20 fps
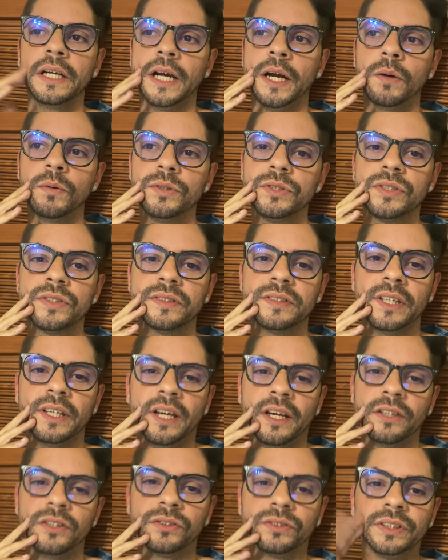I would just say
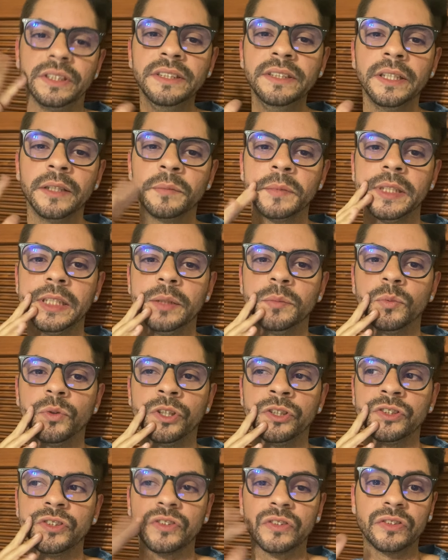I don't need them
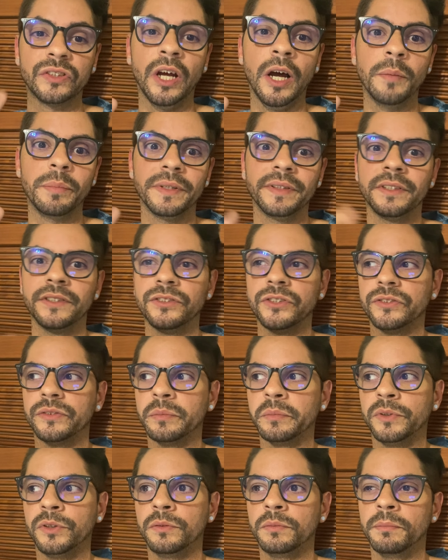anymore and just stop and then
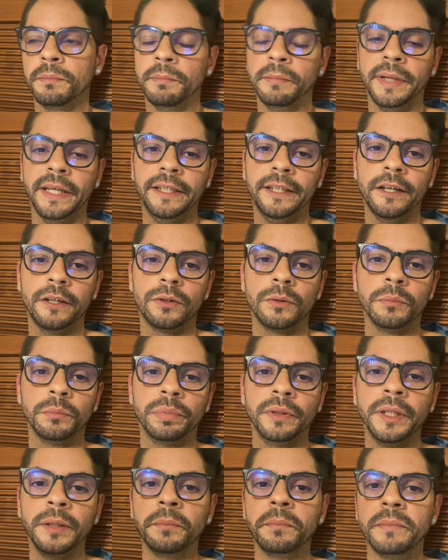just make a
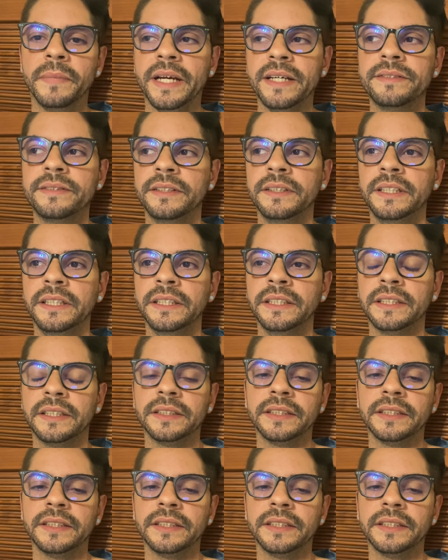complete mess again.